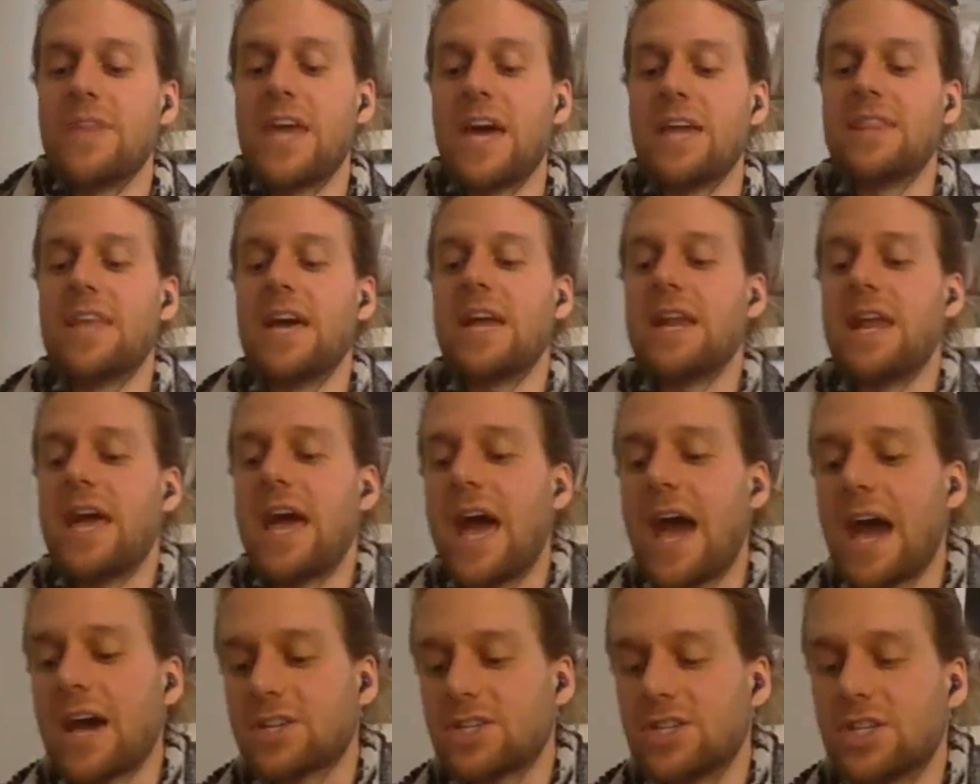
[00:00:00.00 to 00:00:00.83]
and
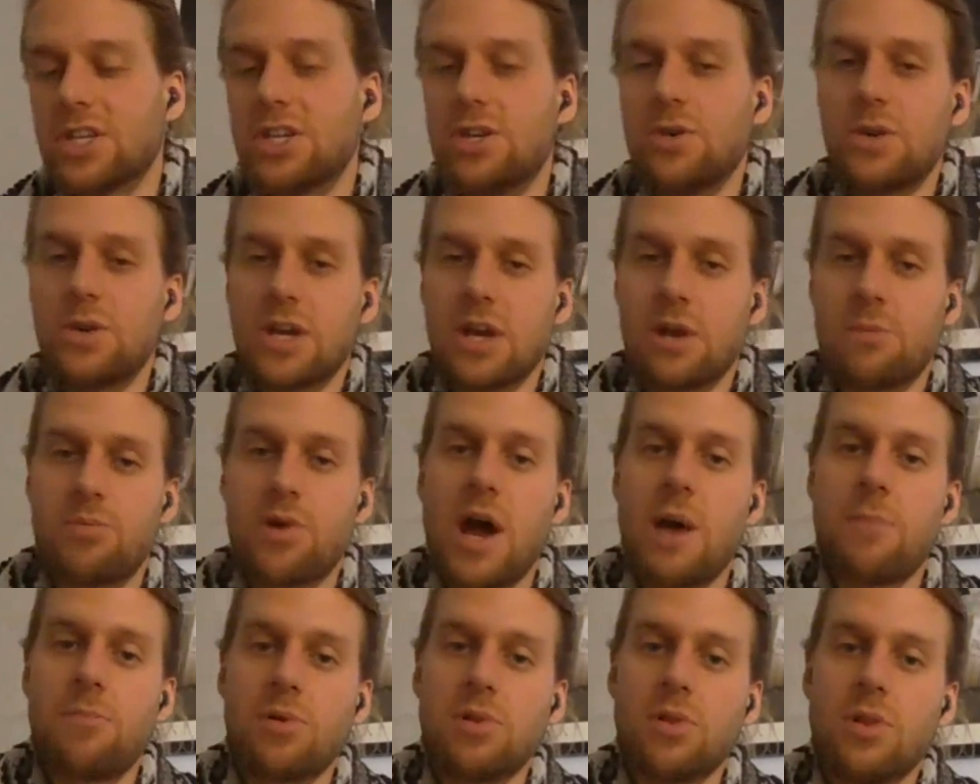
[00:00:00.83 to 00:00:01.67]
then executing a
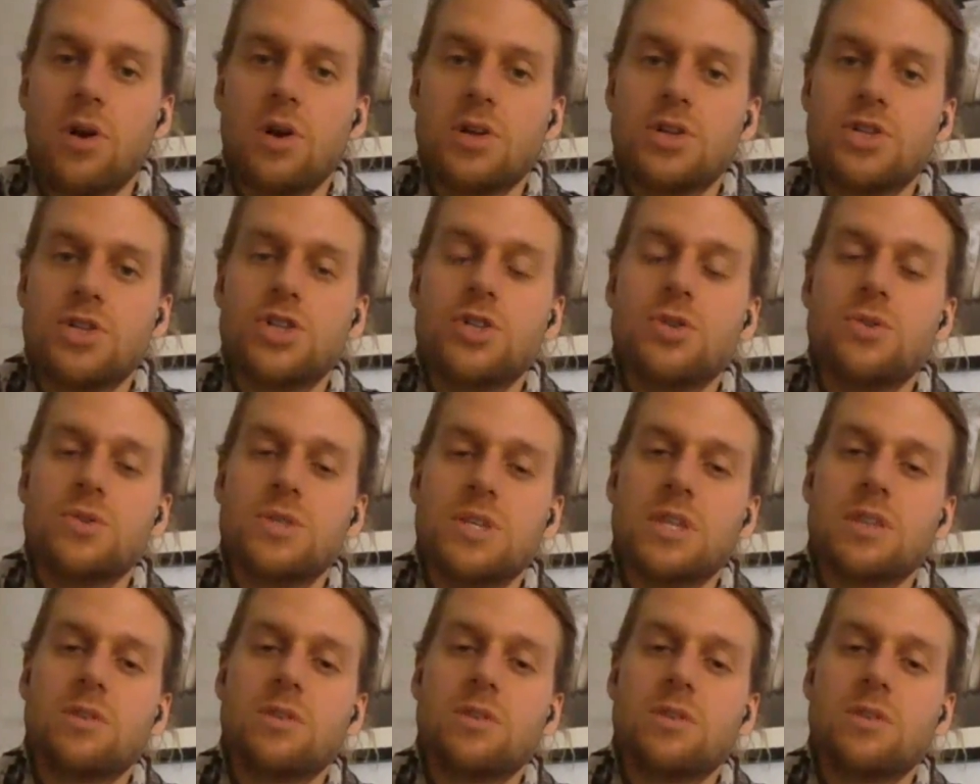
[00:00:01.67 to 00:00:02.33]
proper launch using